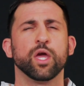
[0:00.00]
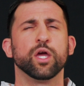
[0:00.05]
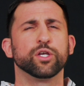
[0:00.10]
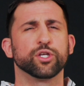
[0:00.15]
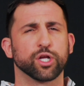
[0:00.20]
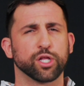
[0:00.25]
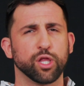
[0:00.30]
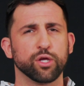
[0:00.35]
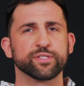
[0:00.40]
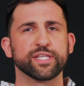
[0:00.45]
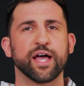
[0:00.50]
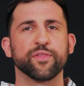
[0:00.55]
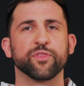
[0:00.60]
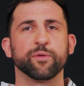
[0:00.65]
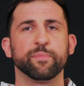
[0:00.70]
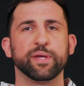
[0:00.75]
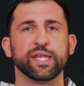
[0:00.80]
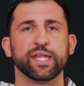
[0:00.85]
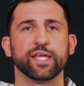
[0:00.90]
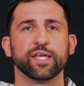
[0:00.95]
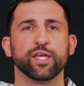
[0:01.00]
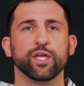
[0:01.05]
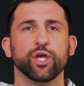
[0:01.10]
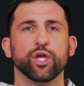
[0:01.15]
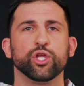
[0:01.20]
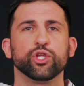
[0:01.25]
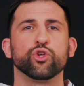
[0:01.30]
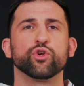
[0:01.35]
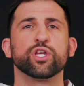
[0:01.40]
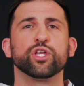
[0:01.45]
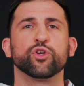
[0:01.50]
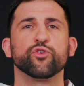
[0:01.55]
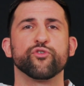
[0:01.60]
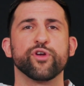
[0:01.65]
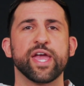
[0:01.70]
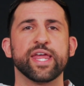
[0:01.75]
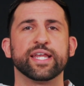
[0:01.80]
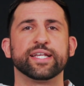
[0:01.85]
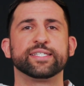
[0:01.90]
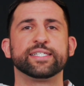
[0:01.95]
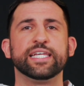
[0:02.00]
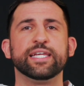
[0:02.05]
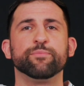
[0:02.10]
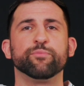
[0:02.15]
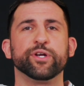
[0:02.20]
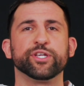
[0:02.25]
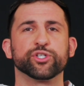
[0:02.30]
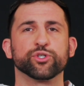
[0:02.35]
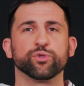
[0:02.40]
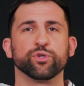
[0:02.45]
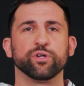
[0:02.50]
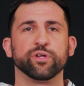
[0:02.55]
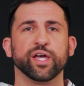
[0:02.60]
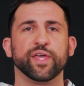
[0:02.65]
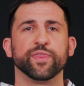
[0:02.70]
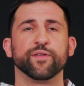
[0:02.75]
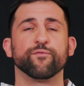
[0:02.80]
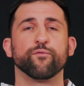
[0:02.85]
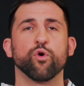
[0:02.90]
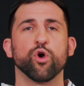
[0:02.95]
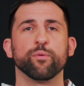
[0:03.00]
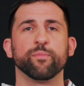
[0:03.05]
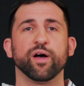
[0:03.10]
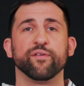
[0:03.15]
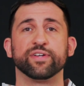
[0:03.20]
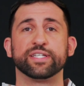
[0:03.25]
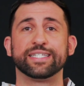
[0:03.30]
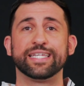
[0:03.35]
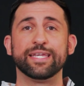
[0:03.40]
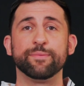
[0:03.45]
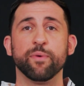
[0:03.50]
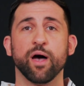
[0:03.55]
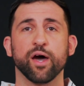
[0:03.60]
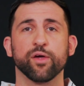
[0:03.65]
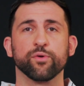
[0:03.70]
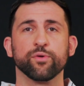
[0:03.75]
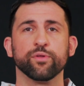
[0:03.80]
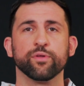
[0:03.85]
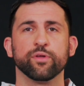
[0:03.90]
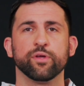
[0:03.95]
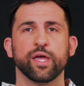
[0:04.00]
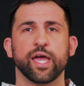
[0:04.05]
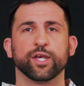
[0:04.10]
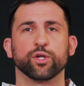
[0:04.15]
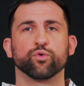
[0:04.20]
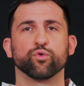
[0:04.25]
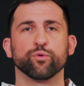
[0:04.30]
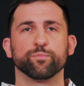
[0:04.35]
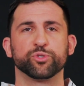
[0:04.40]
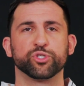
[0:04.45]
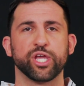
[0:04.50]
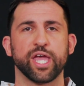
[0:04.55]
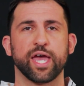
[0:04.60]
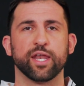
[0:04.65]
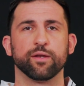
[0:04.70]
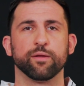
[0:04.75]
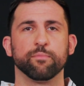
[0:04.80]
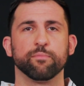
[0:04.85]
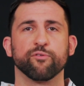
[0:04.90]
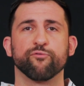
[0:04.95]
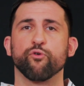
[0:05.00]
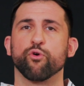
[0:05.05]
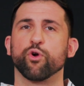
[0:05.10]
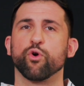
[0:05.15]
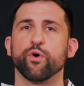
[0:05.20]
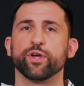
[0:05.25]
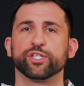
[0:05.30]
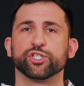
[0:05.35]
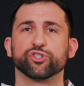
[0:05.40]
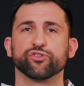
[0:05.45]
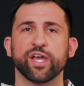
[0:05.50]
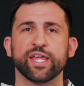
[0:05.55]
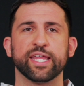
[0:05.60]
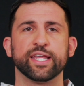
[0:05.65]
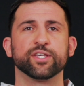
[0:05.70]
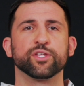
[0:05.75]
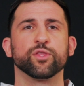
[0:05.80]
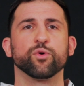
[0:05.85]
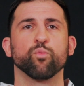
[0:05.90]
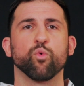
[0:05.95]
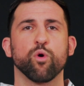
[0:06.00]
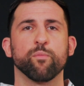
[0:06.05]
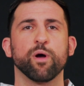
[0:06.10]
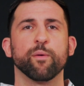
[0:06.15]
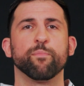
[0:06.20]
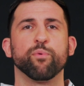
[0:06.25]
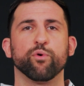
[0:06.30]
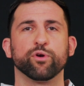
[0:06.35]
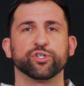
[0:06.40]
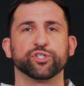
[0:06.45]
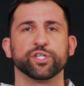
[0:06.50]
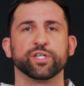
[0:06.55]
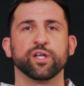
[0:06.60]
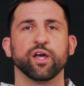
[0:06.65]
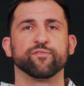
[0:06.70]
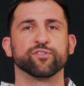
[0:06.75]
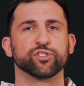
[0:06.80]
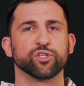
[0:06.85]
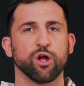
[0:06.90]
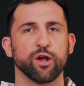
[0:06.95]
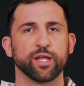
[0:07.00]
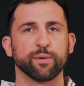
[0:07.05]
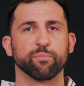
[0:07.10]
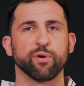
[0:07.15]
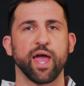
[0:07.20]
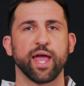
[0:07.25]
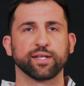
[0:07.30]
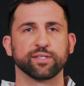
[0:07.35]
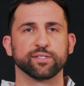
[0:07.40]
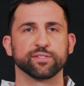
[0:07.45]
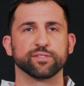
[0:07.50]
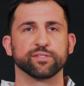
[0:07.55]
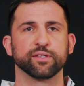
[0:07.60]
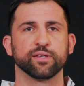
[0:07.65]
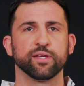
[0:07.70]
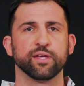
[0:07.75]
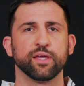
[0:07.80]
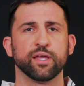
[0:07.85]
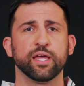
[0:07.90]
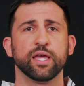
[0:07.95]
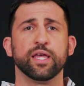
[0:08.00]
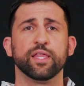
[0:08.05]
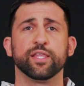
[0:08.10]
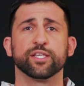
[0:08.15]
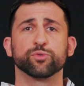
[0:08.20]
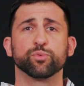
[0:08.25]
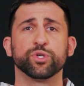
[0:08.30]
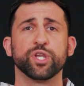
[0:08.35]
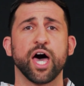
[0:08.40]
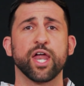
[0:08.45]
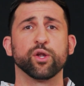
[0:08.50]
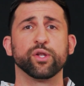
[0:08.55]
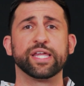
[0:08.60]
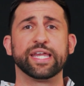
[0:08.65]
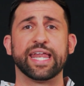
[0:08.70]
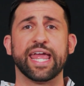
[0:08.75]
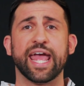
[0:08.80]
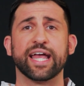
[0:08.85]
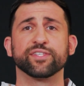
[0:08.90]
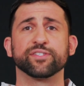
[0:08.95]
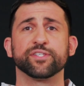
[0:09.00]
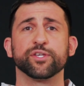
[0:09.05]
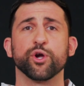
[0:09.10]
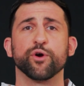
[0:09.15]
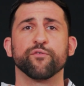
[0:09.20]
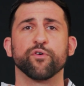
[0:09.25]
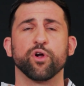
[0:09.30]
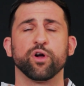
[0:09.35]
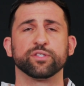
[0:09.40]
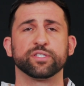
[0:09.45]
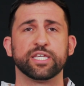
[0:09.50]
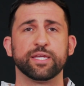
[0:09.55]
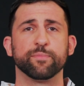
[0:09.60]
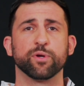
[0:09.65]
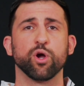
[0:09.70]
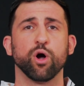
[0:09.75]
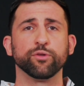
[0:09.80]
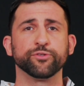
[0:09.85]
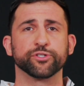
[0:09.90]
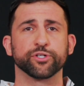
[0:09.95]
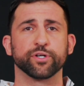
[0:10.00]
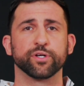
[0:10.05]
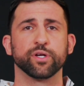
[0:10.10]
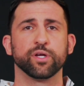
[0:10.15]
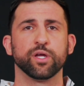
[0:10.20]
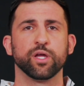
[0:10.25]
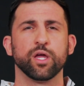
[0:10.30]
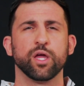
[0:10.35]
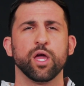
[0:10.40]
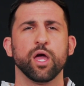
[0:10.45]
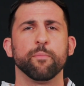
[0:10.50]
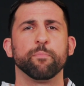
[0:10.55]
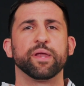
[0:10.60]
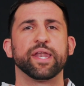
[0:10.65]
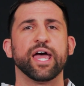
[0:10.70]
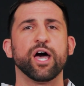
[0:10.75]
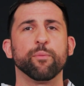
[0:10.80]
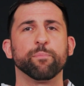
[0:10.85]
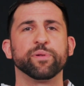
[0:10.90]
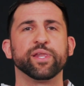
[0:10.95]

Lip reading: To close out the meeting, you can create a team ritual in the form of a team huddle and group chant before going straight into the warm-up portion of starting practice. This will not only enhance the overall team culture, but help